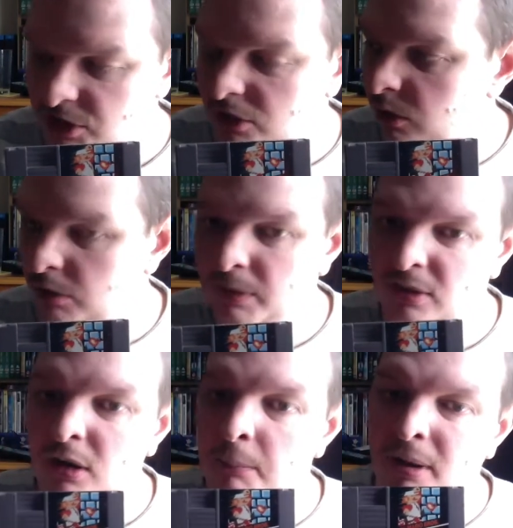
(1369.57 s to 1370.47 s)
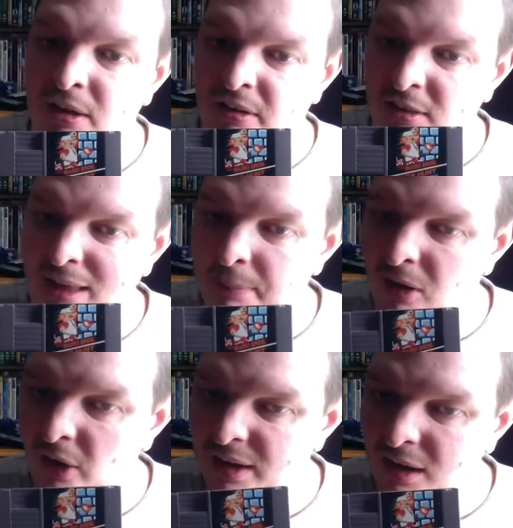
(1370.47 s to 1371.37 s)
of course means I can't plug in the
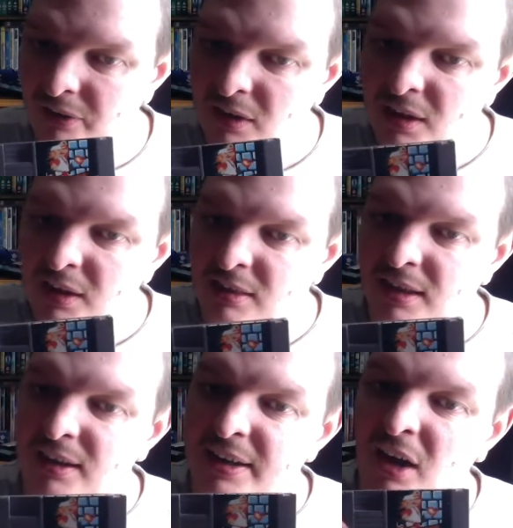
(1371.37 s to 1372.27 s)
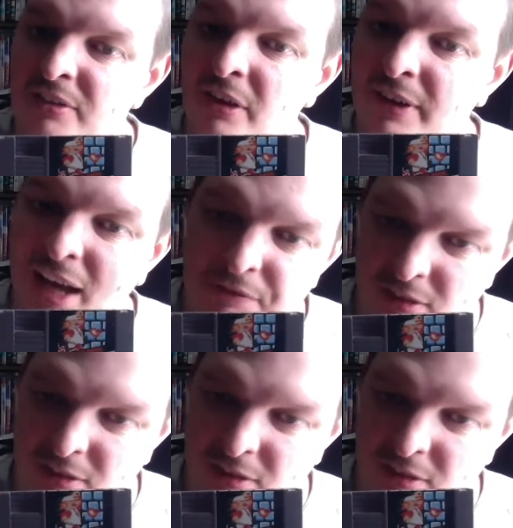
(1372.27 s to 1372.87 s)
Zapper light gun. Secondly, I don't have the